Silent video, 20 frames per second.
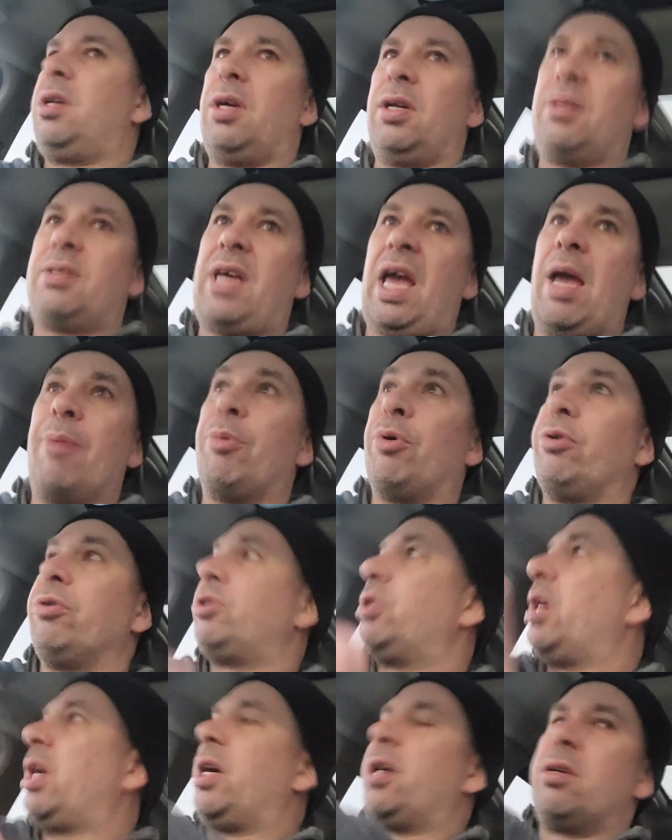a table,
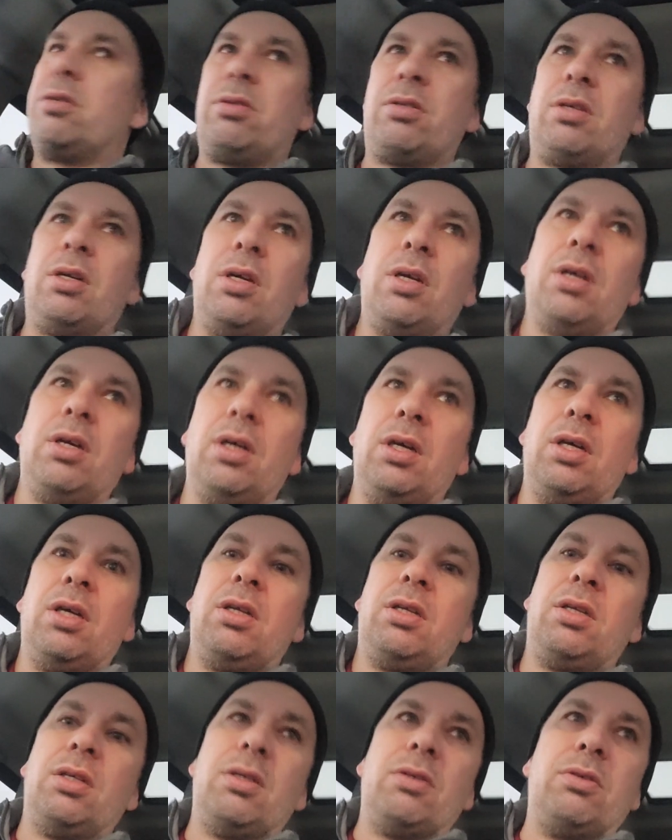chairs,
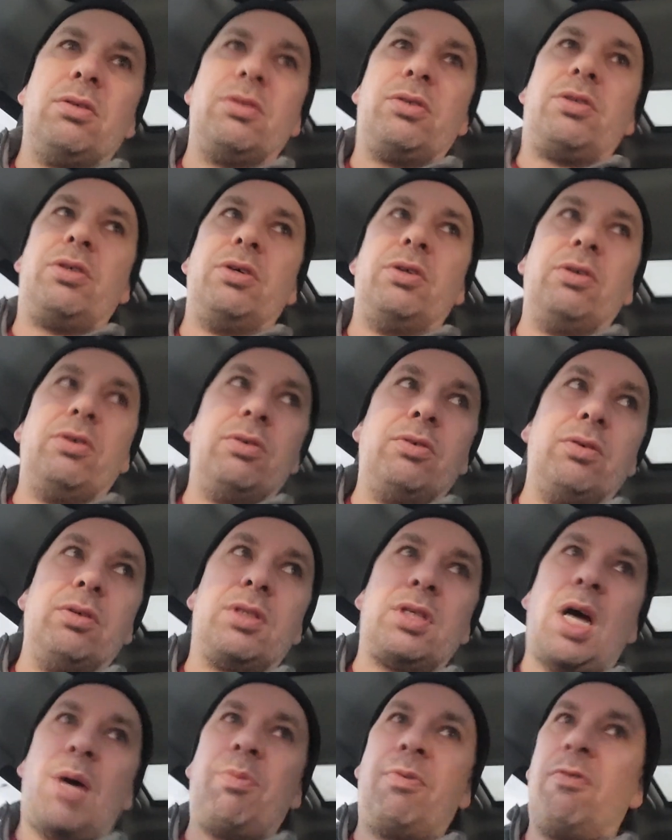to, to
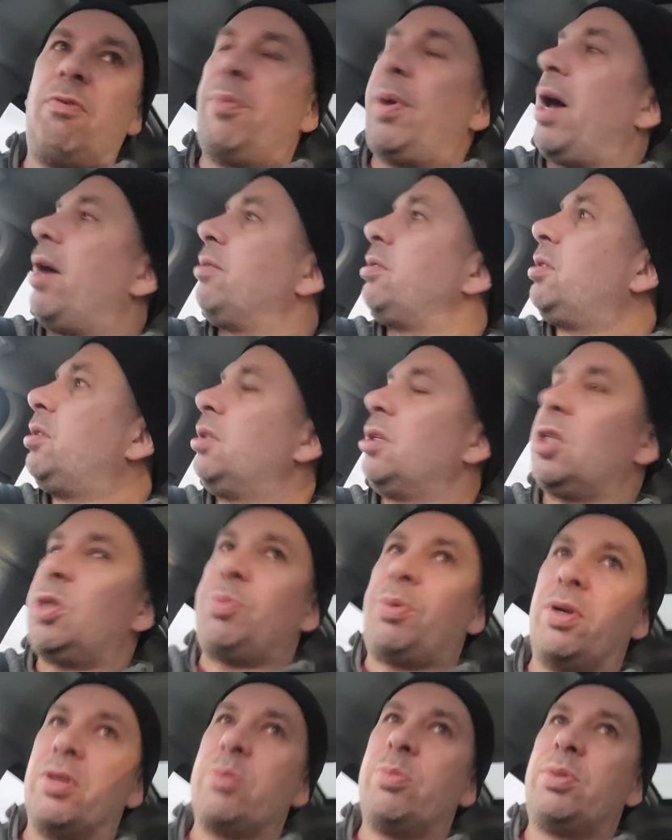the top of a mountain,
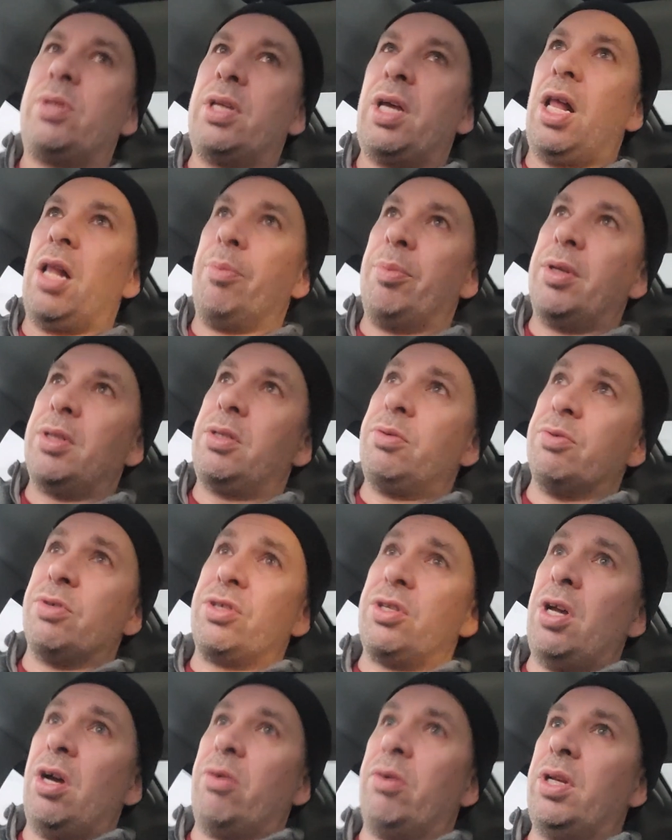expose them to the elements. It was
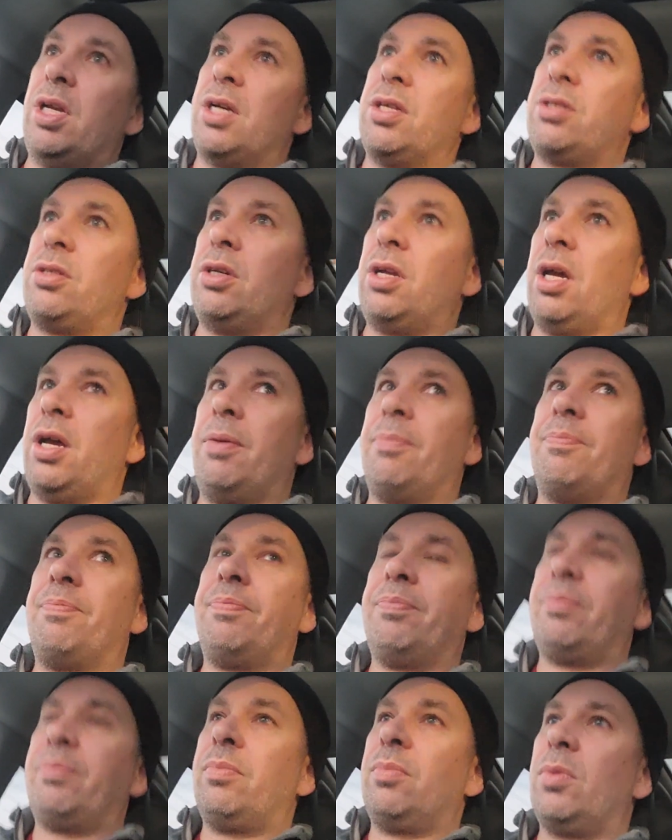snowing yesterday.
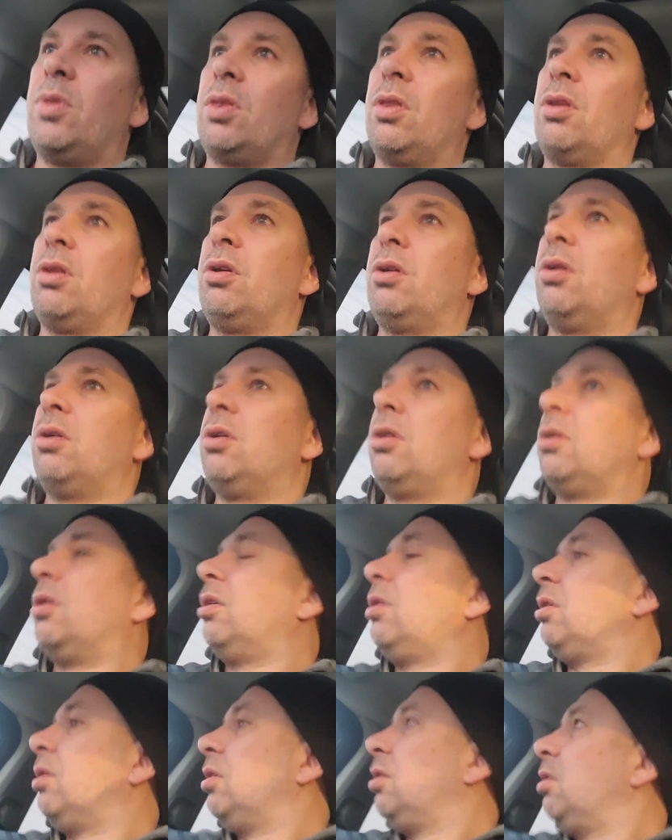
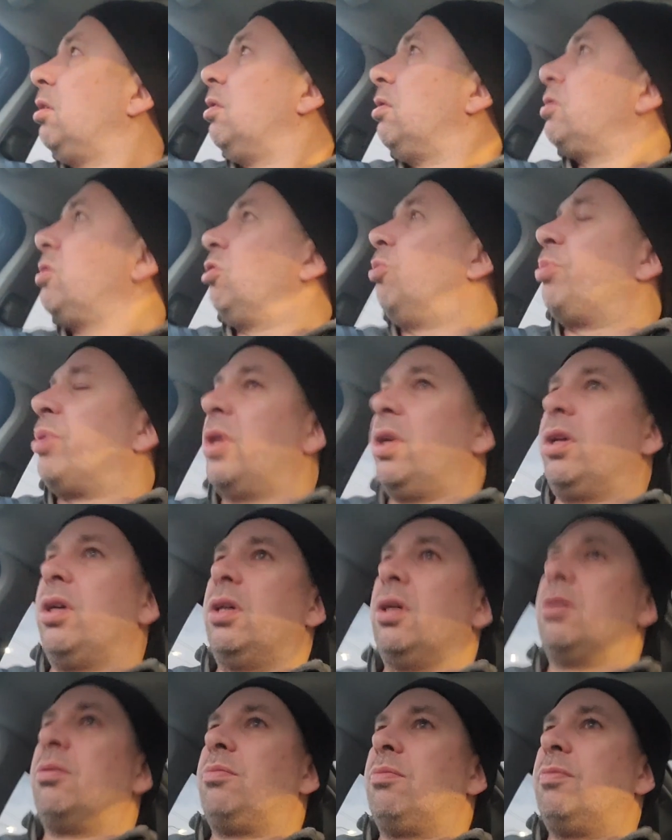It snowed pretty
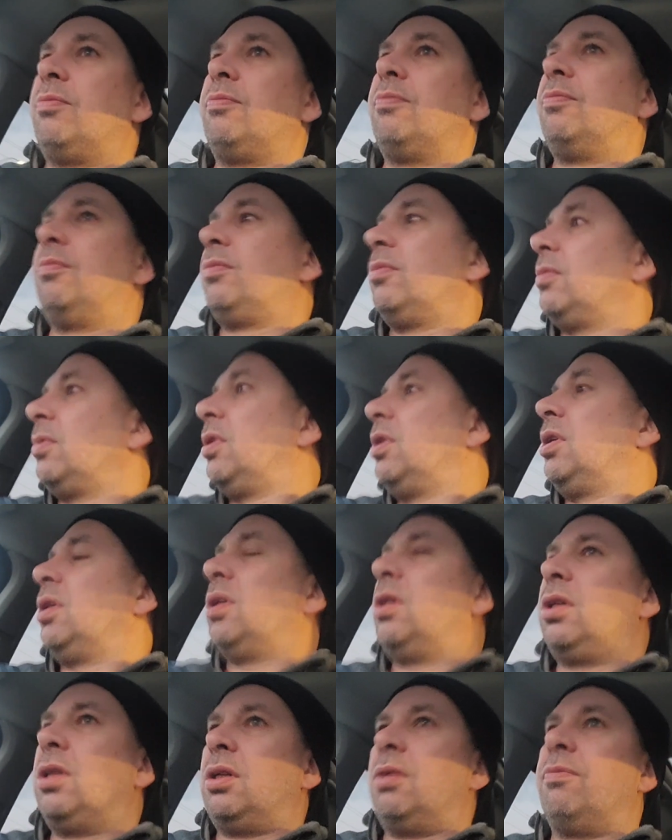good
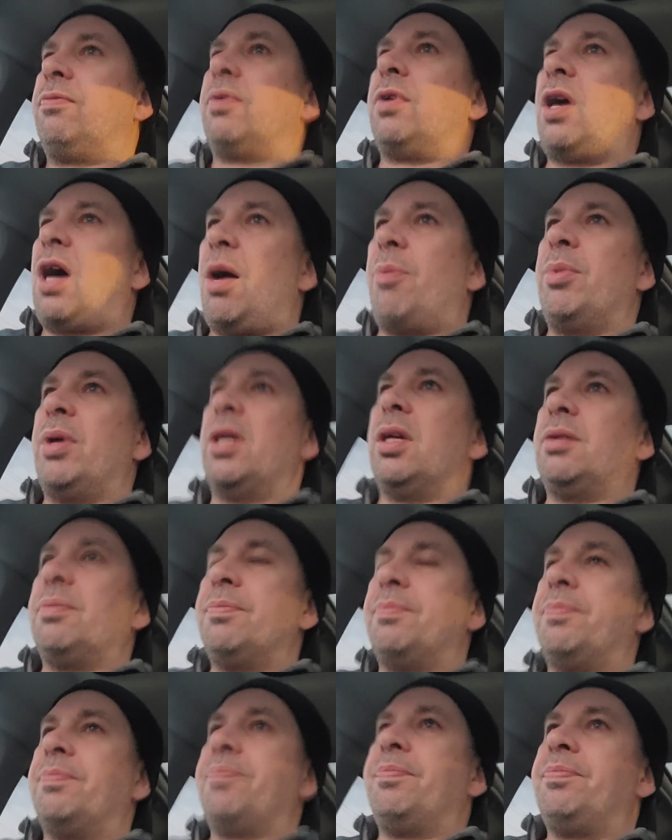for a hot minute.
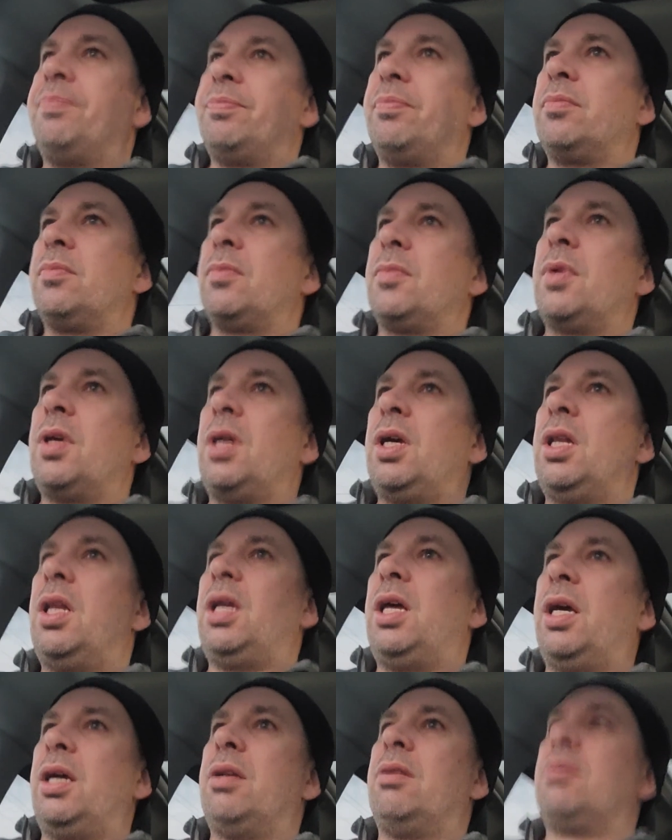And
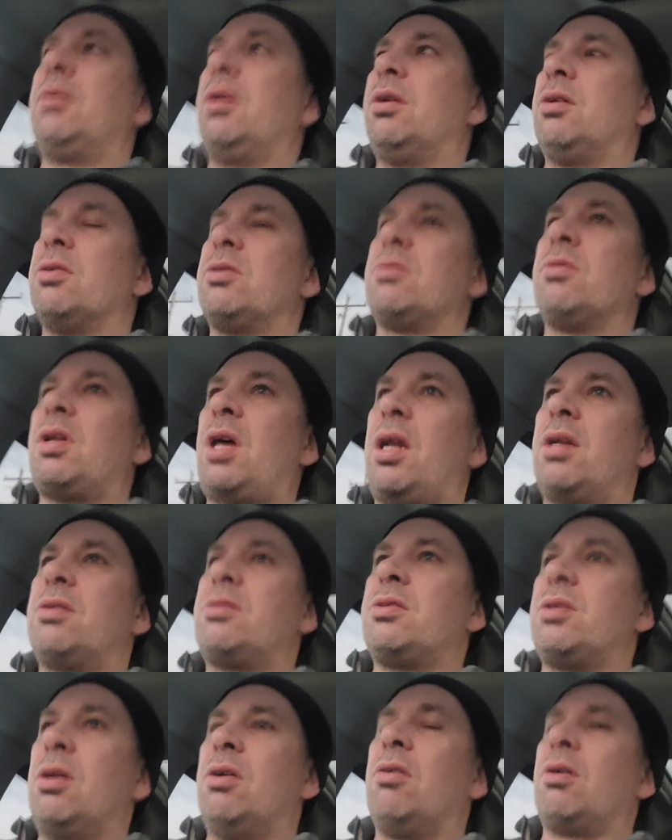then, you know, so a lot of
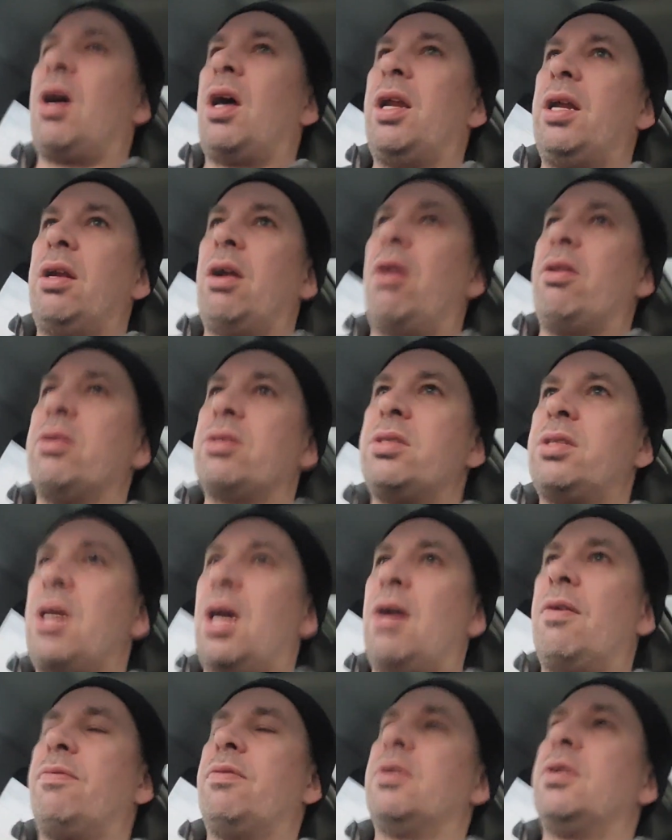snow got in all the
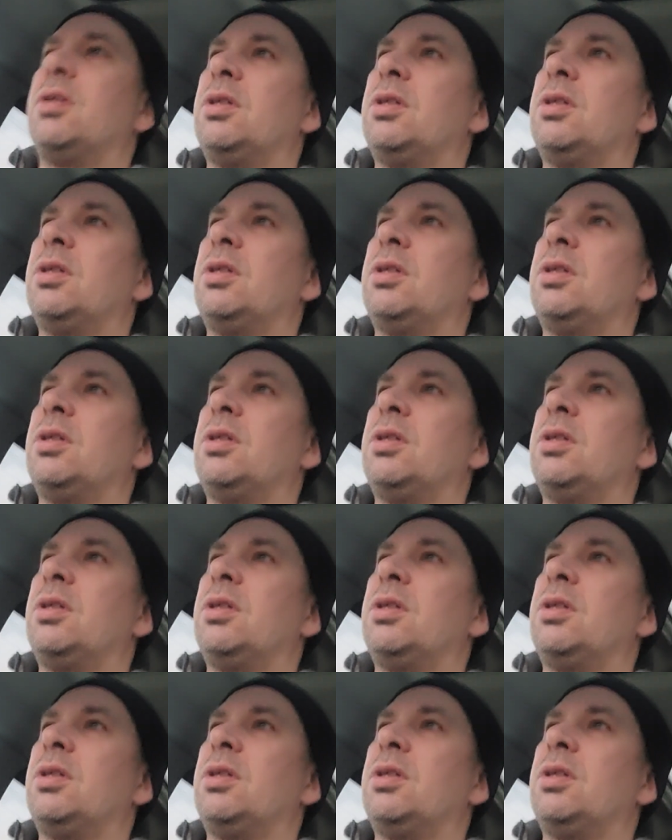stuff.